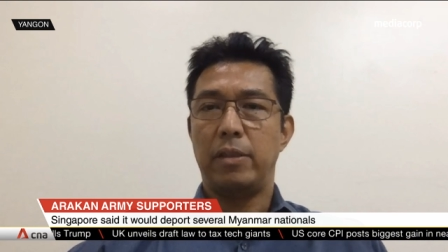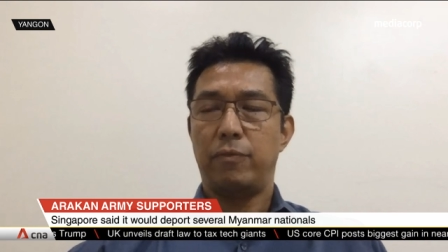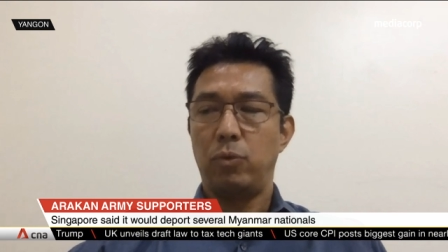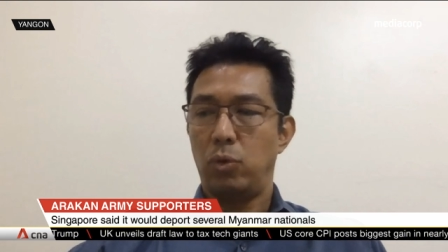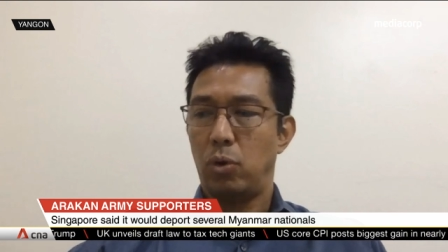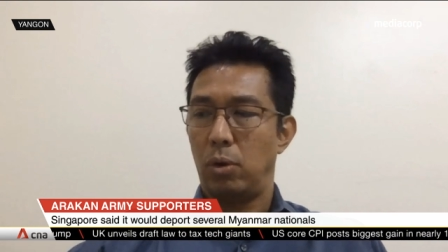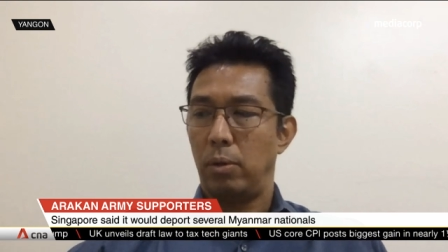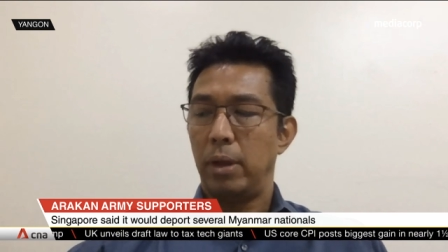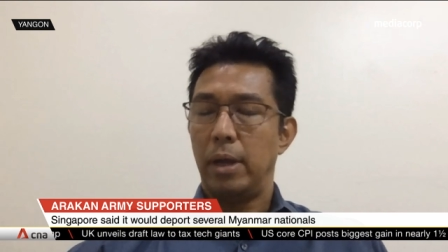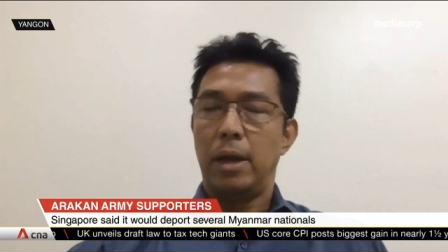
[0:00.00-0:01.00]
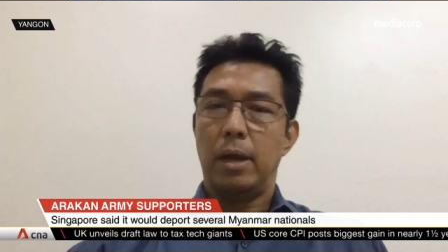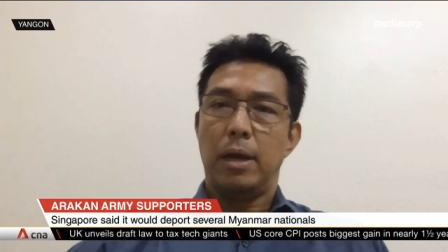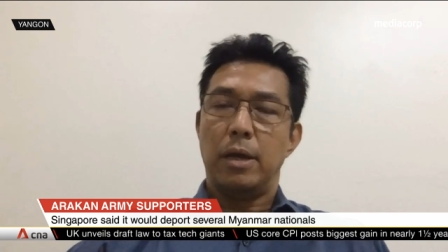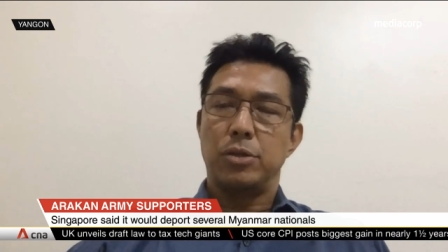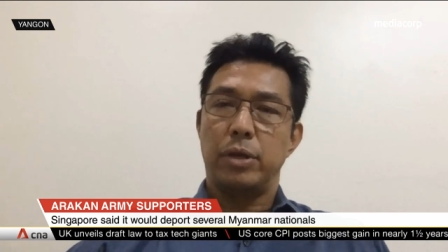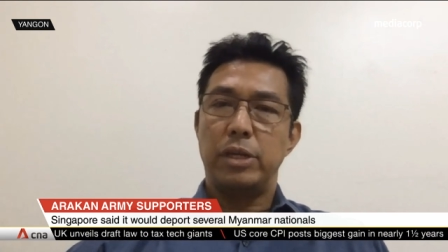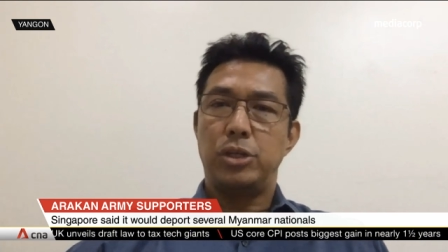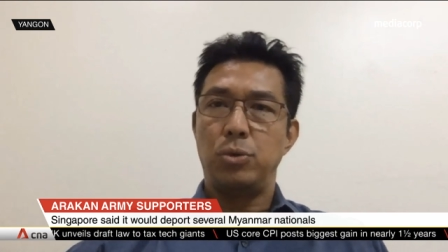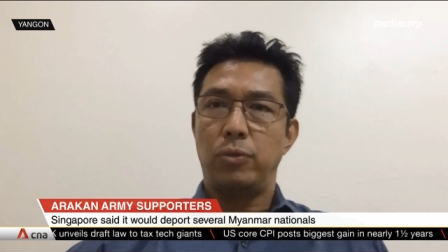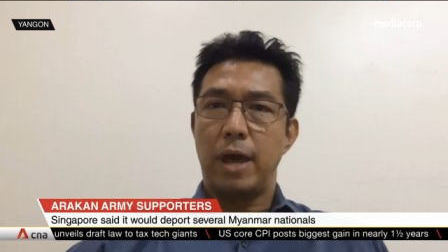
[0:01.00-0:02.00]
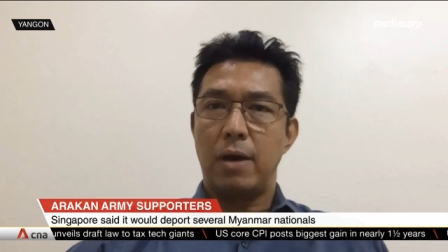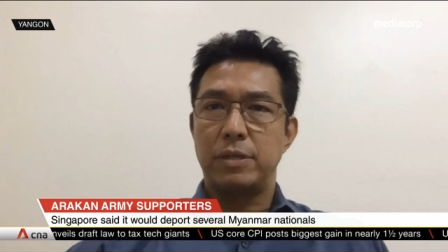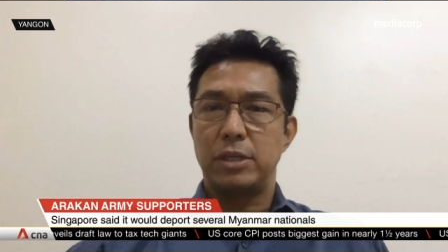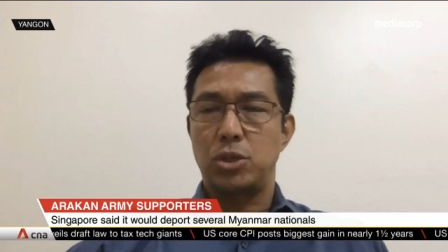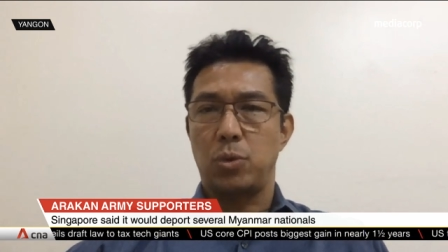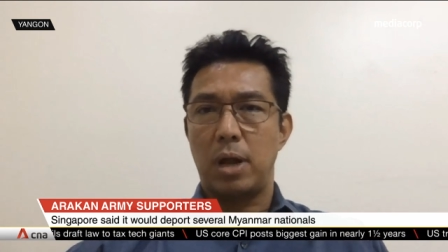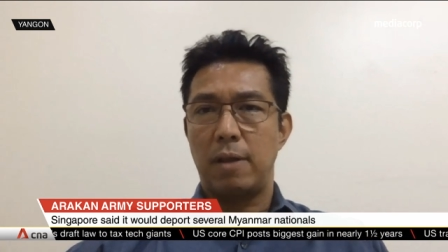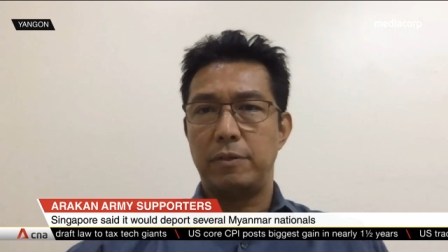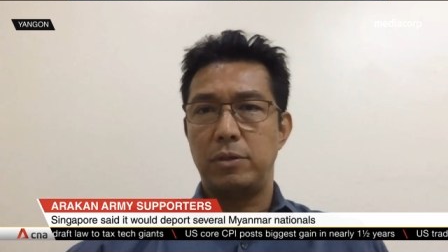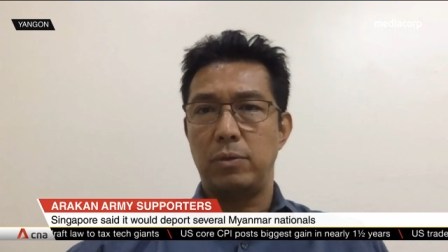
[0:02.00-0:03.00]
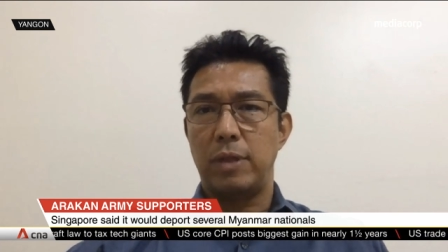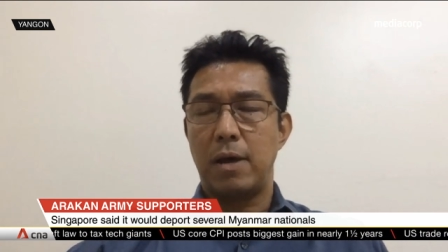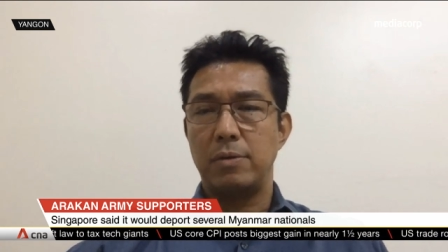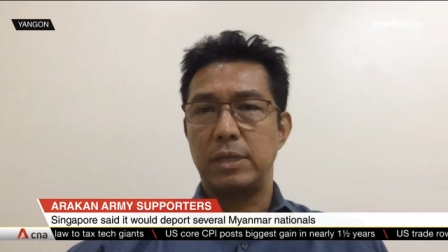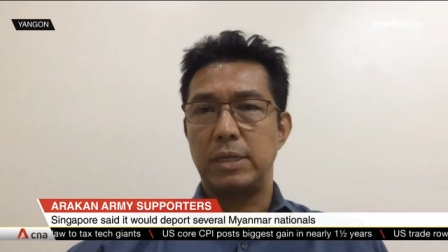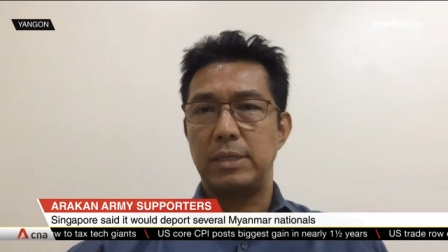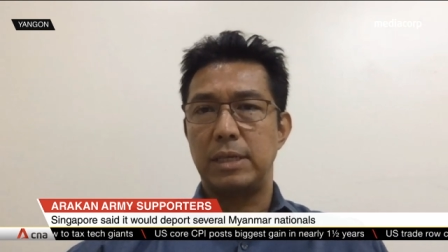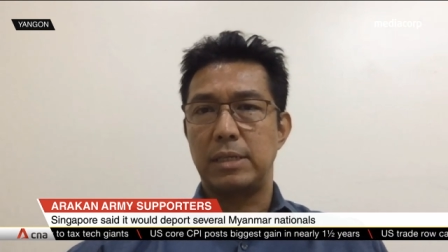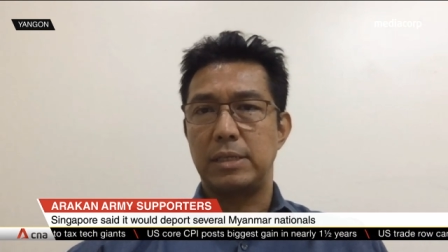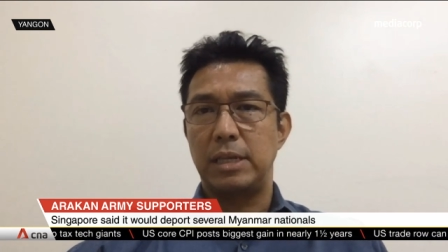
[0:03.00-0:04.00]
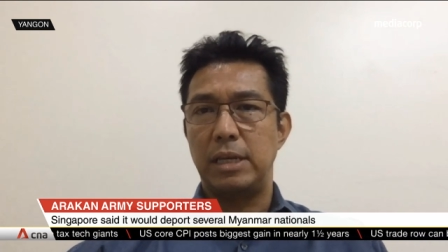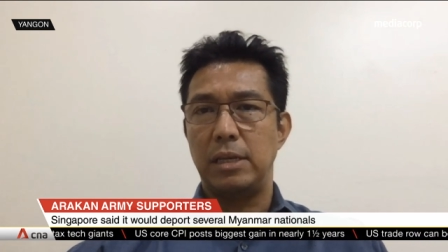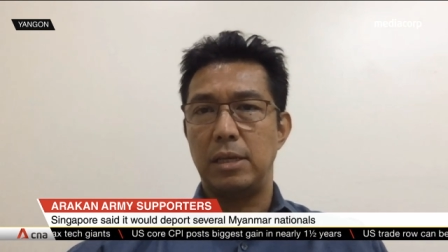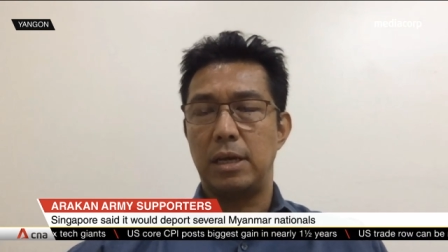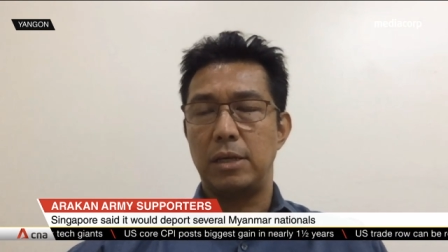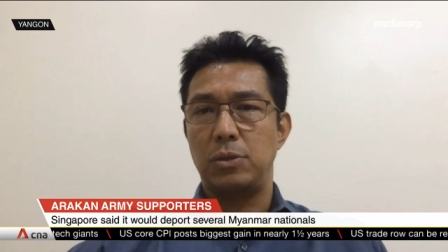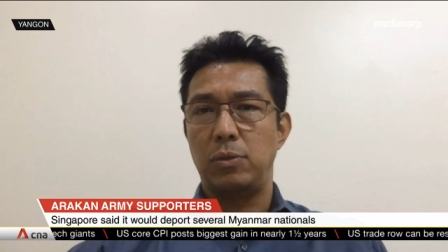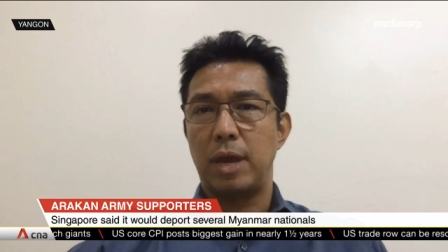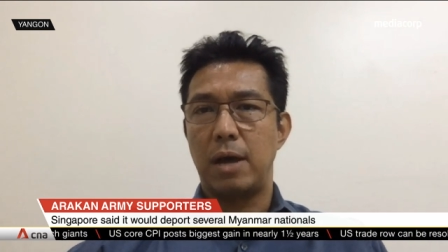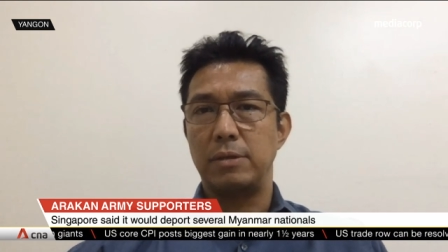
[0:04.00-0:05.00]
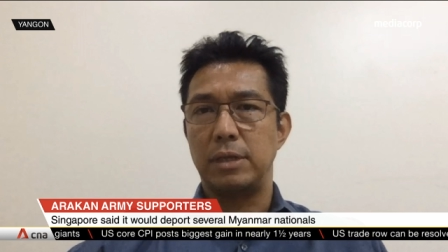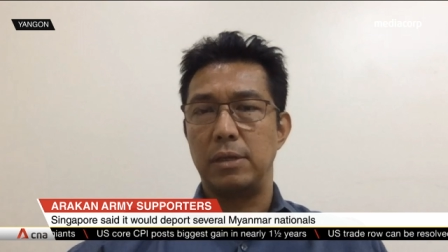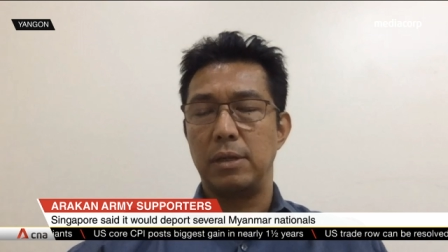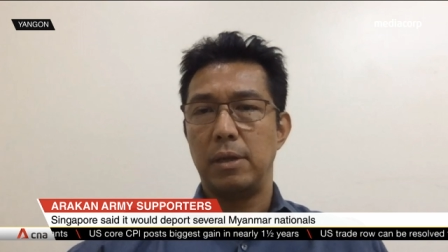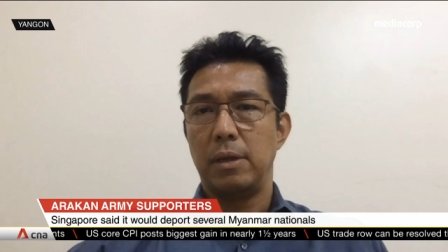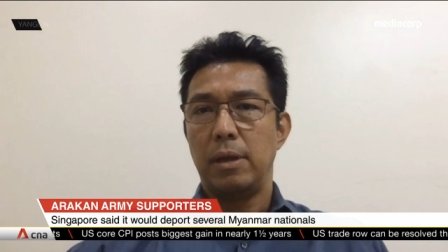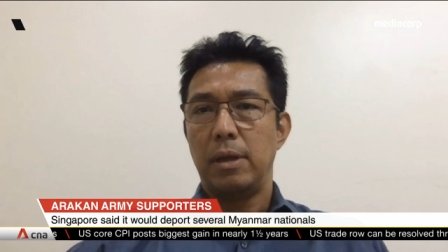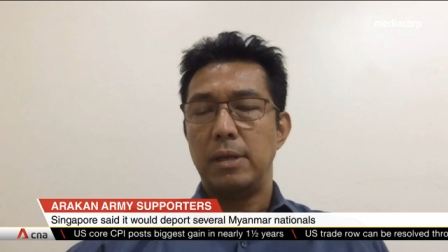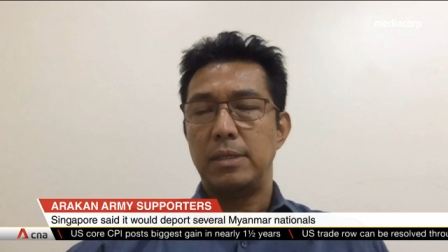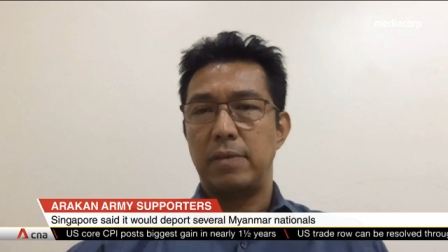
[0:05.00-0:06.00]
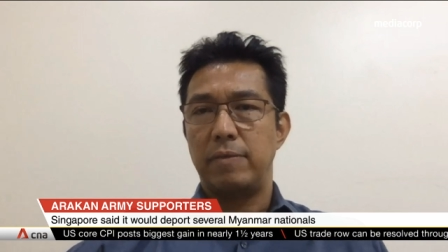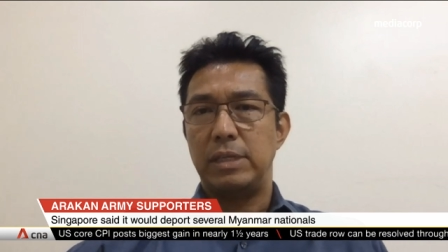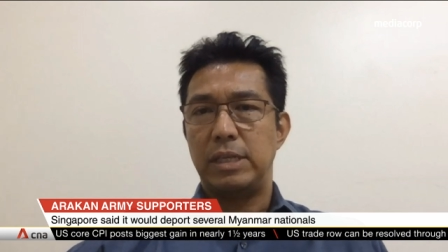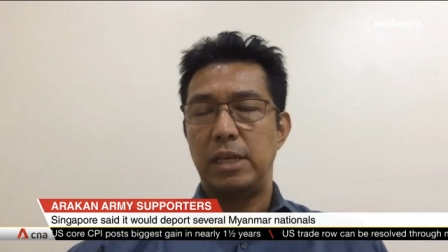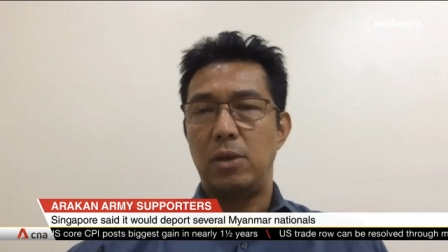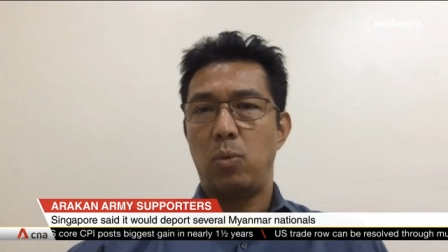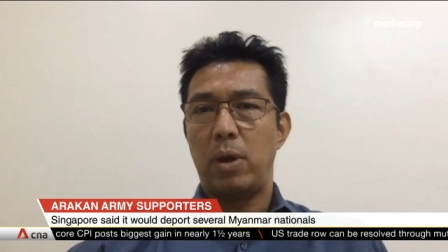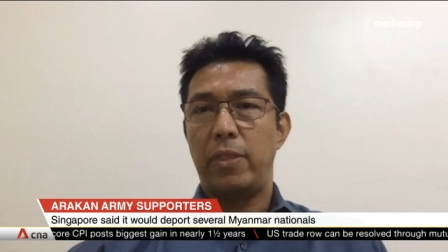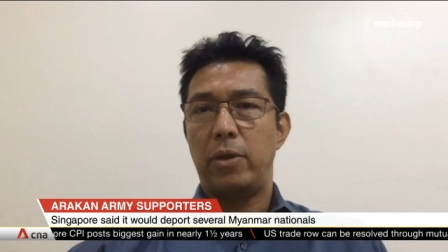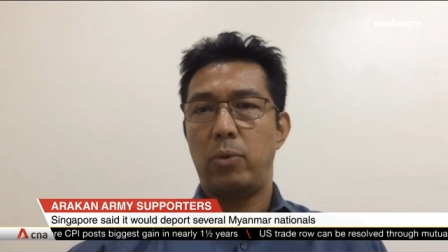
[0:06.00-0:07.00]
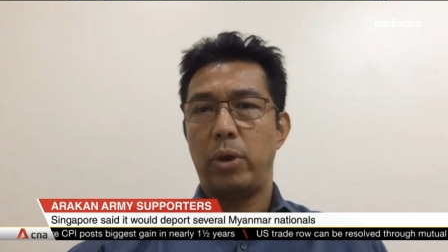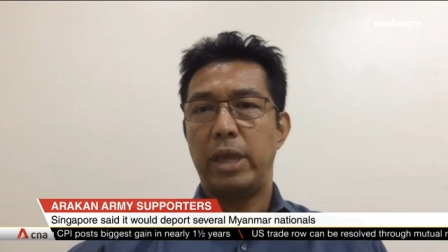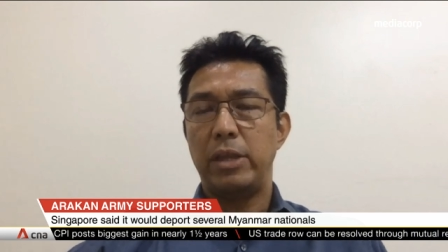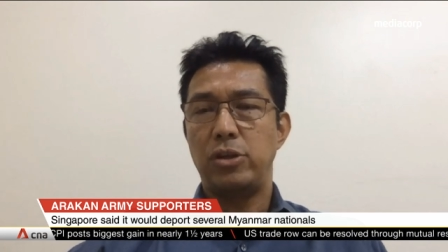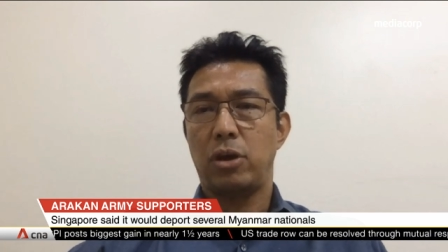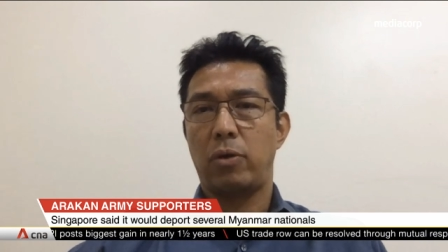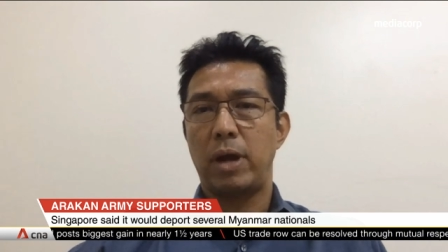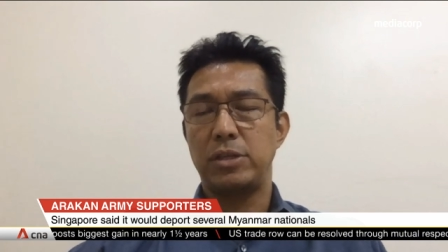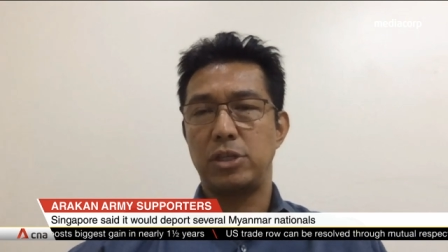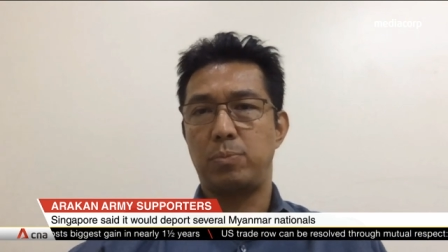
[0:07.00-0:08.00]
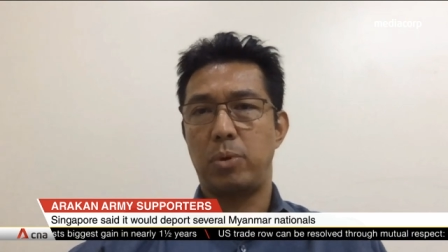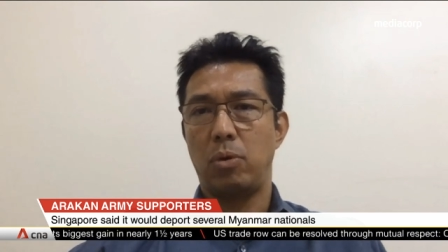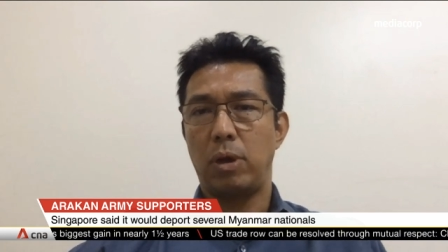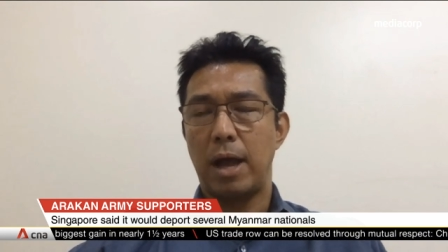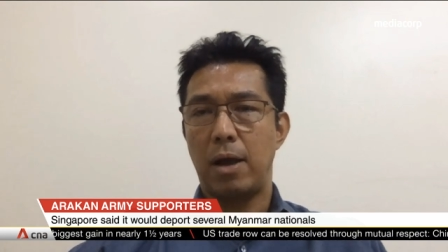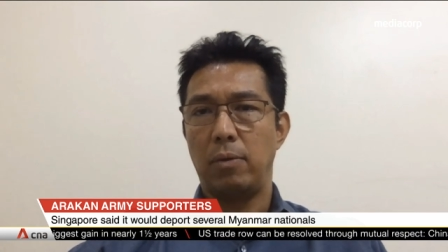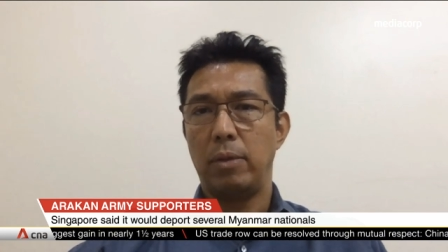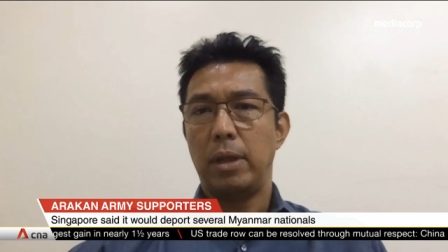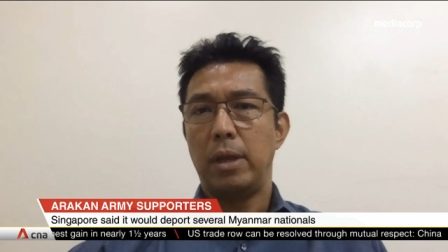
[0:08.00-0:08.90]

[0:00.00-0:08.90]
the foothold. So in 2012, 2016, uh, 2017, when the Rohingya crisis broke out,